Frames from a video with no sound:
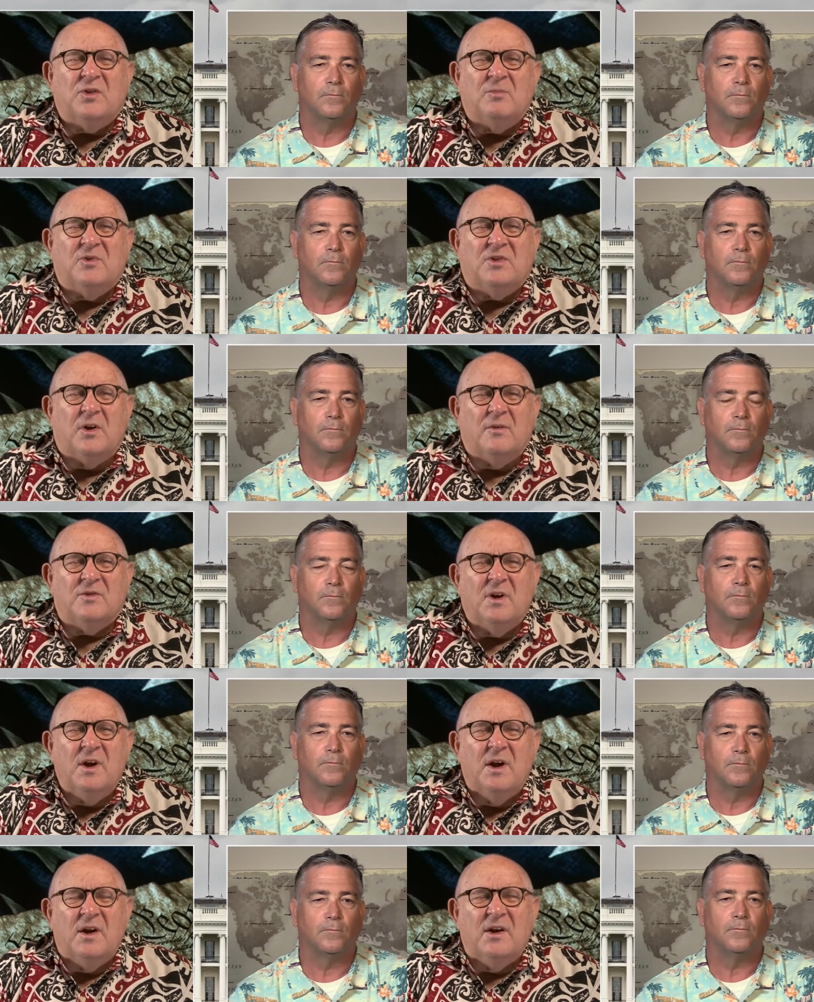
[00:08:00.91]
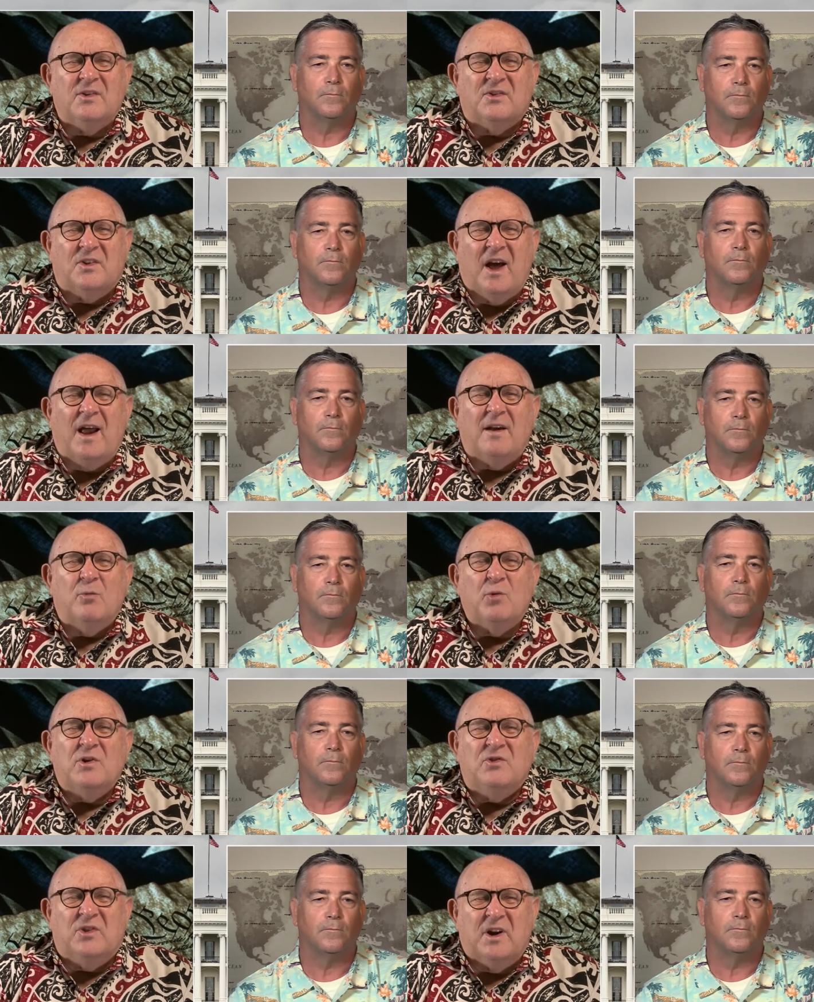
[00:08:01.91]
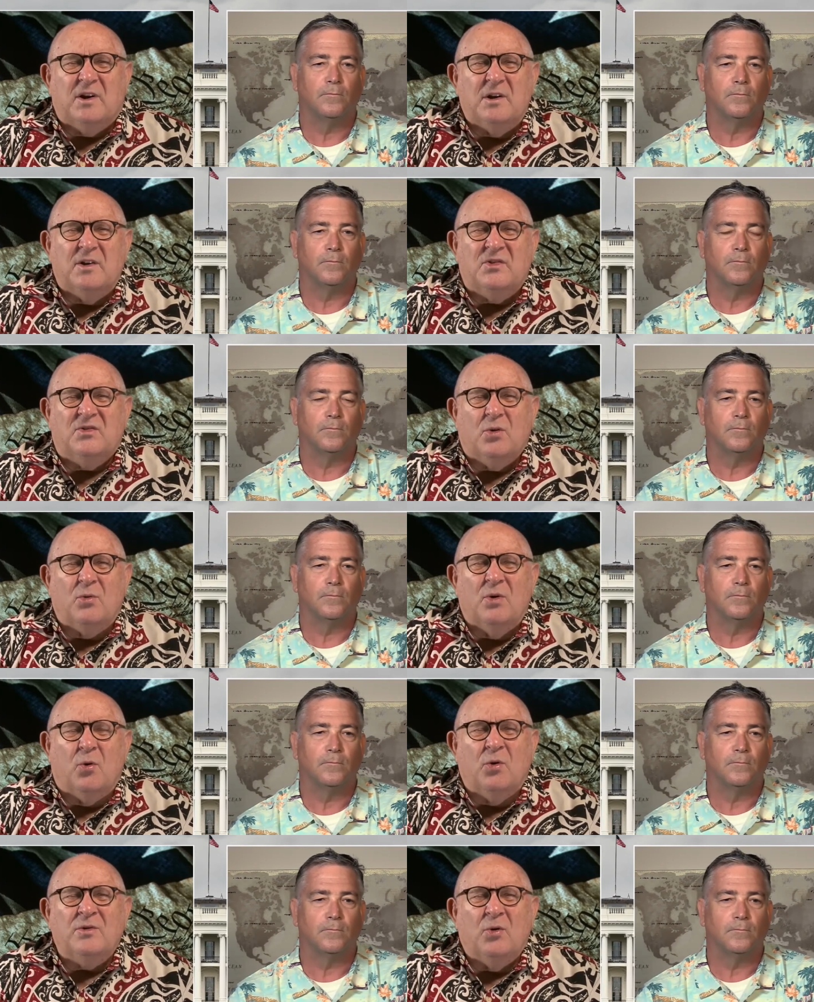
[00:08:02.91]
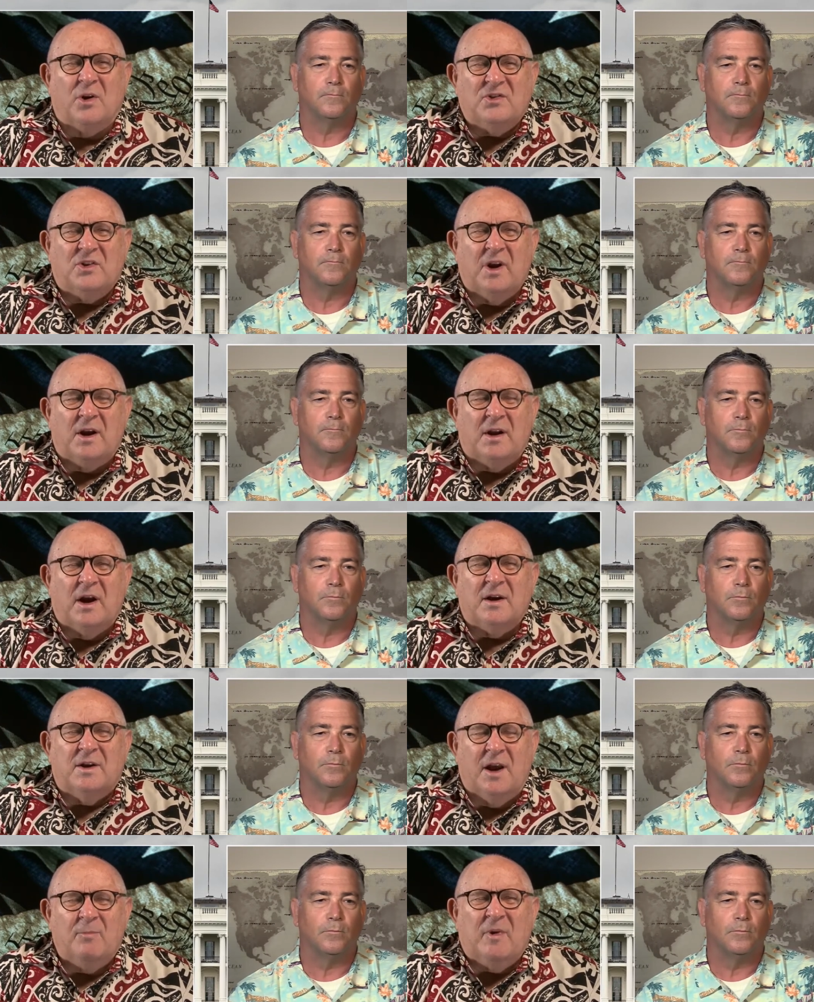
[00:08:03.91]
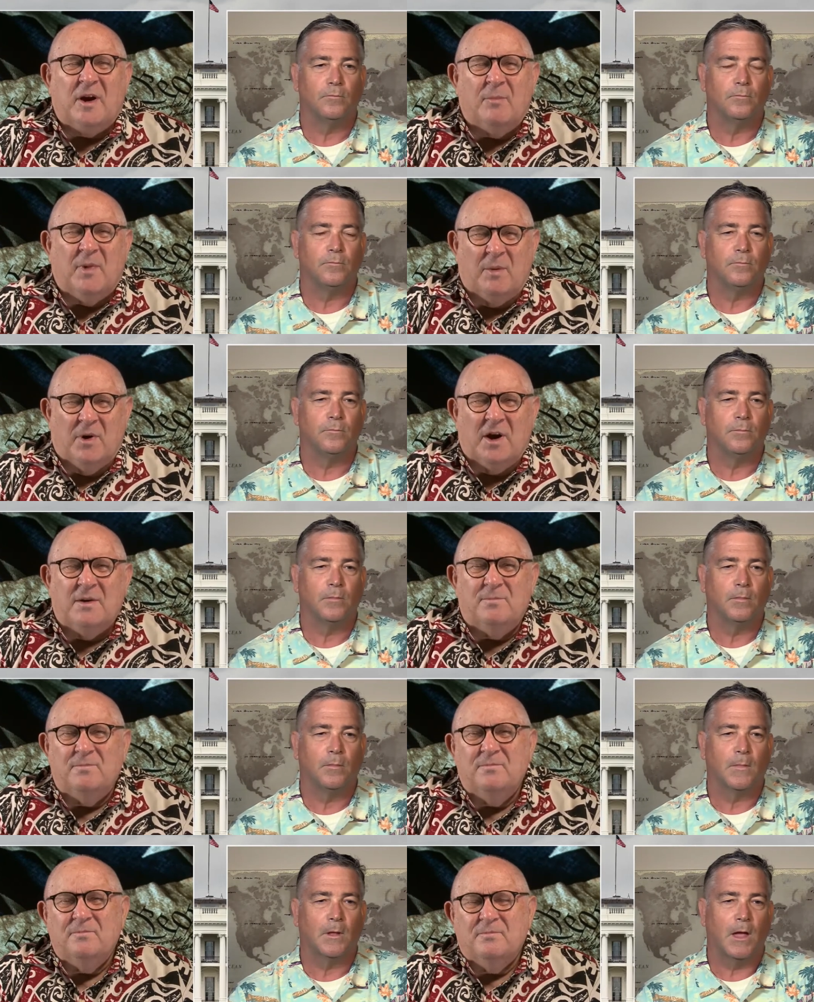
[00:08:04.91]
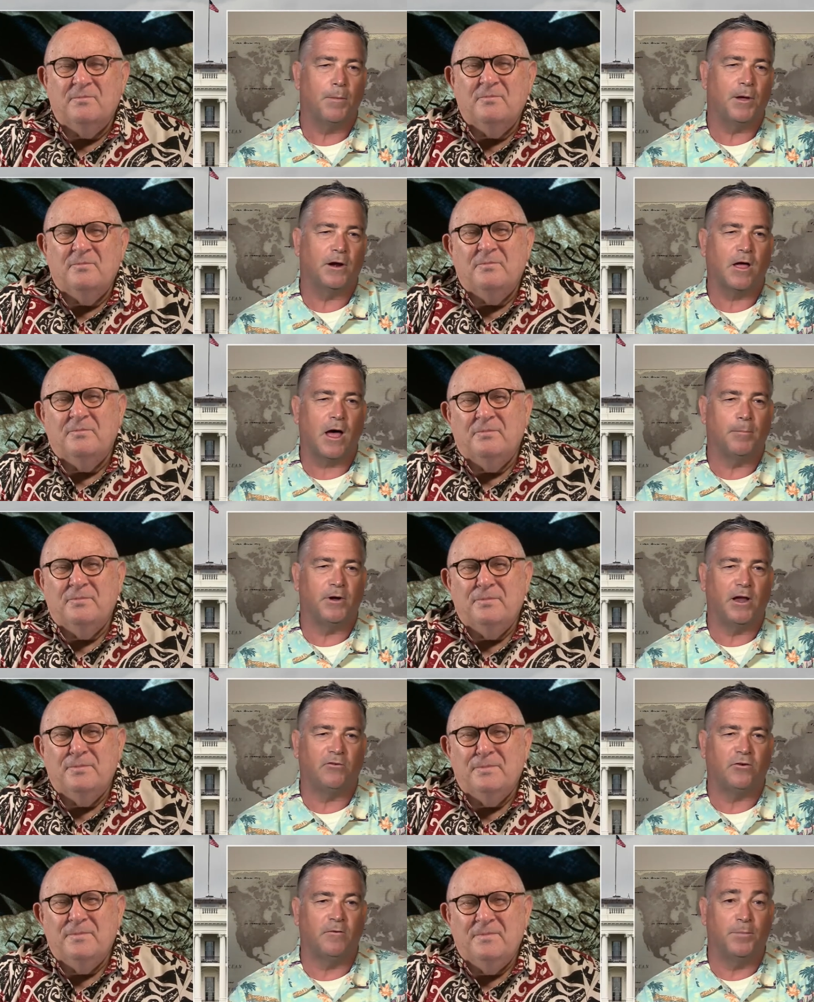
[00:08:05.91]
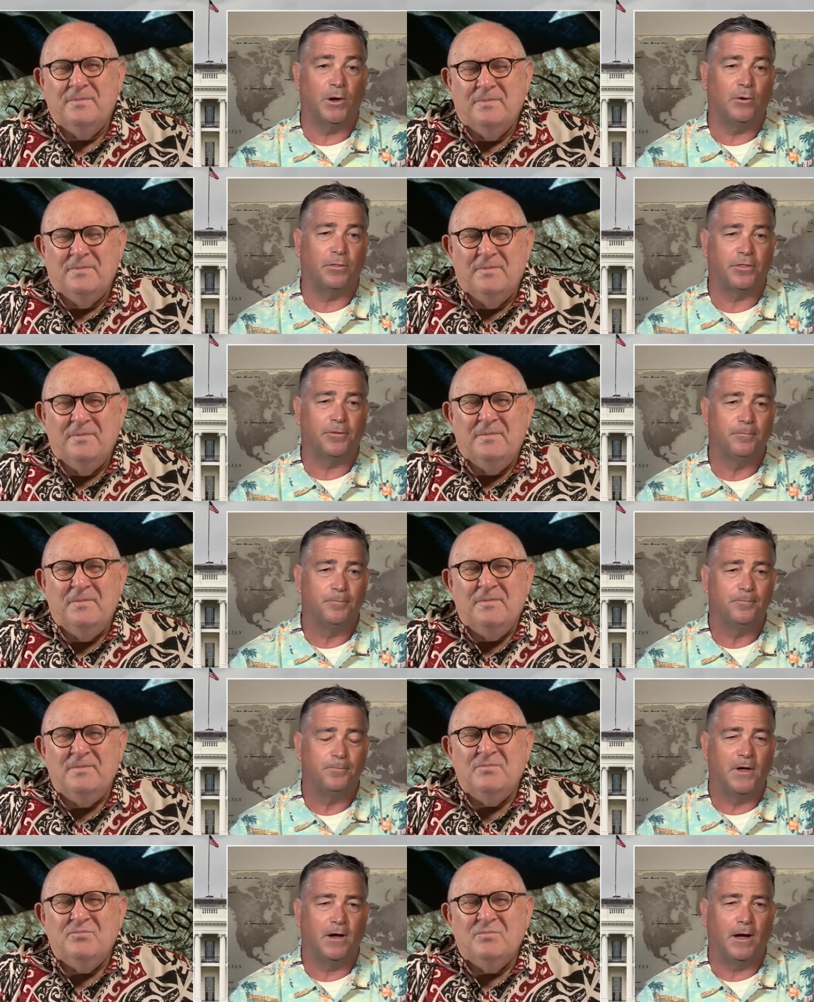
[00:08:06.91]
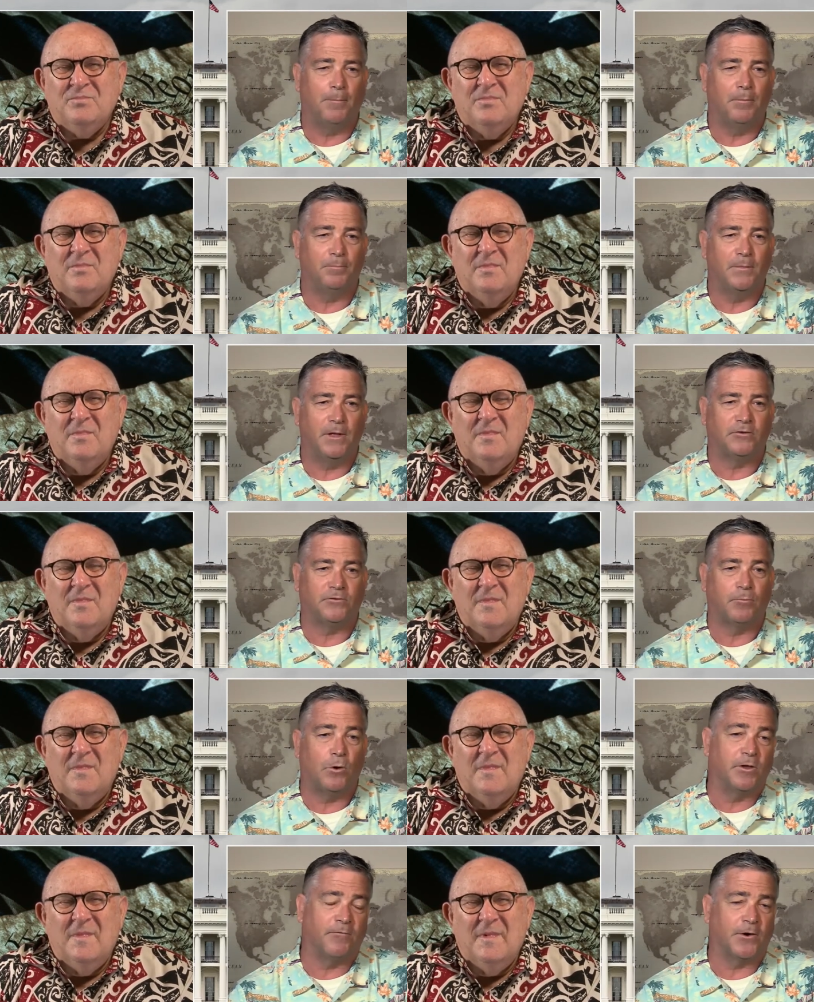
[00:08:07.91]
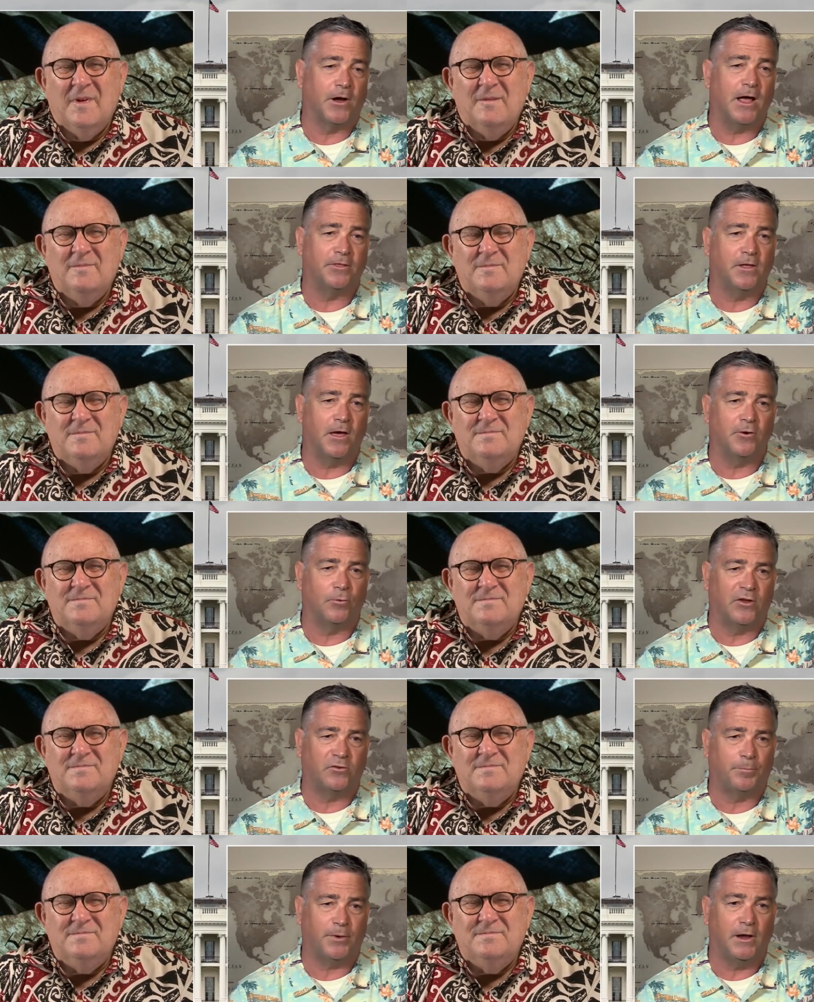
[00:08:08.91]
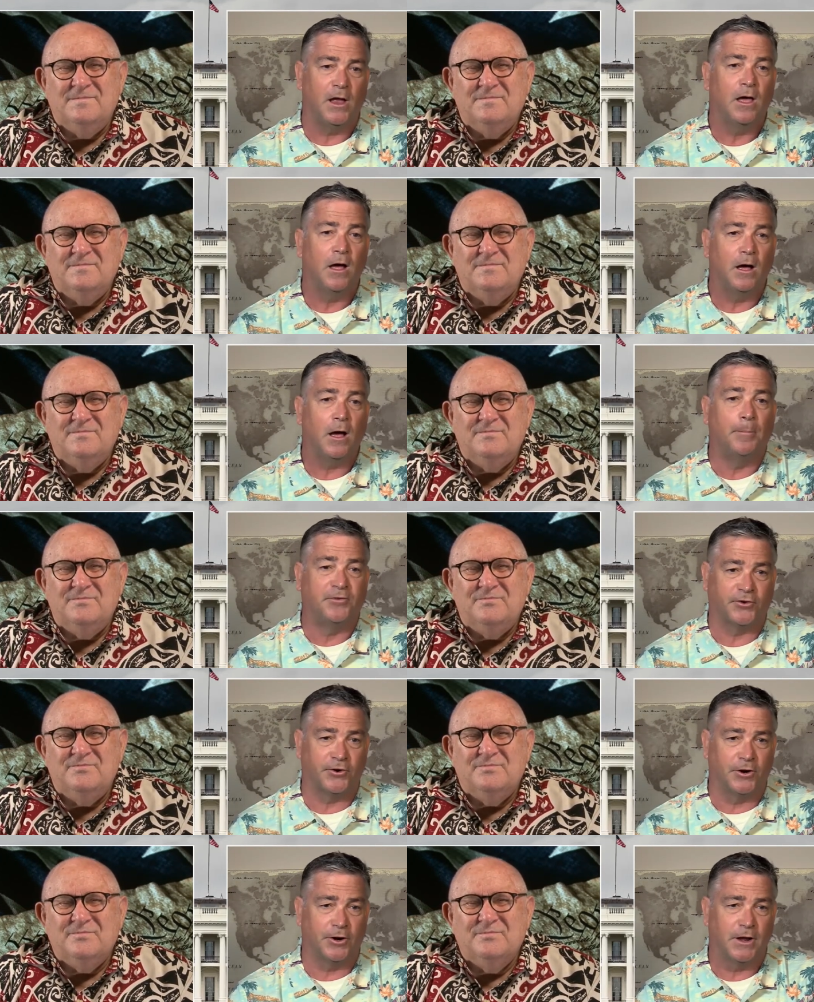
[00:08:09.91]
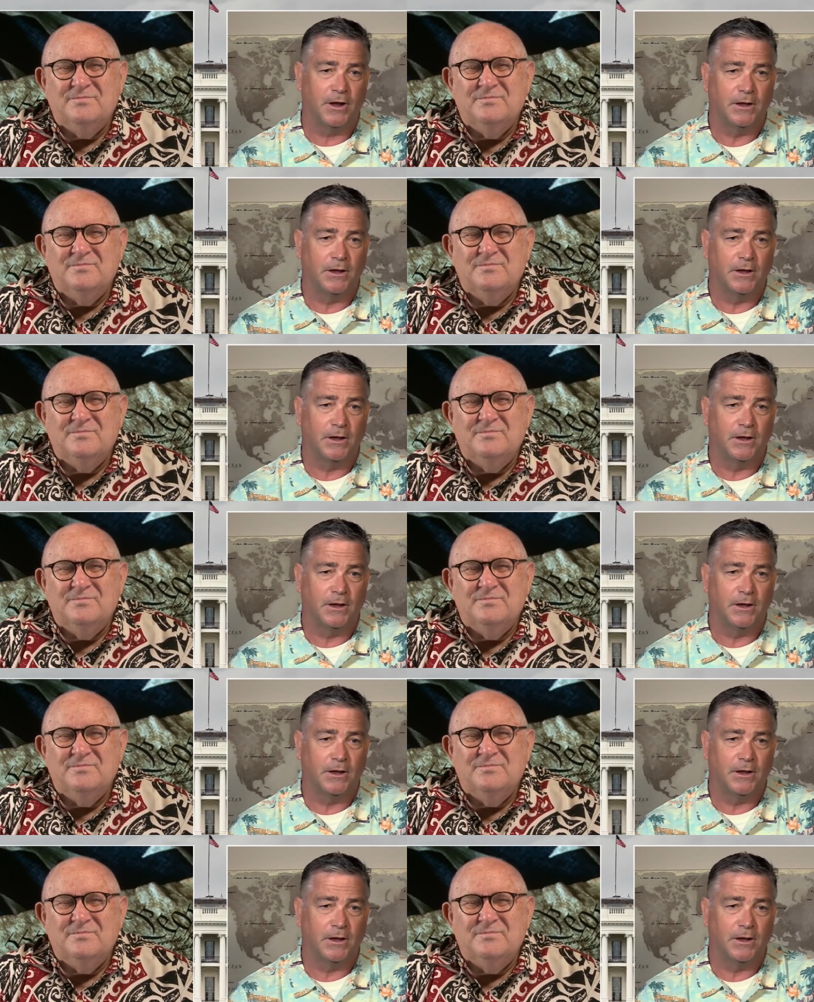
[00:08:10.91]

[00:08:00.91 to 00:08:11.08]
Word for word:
Speaker 1: themselves. Is that ridiculous or, or, nauseating? I can't make up my mind.
Speaker 2: How about a combination of both? Um, it's well, you forgot the other recipe. Absurd.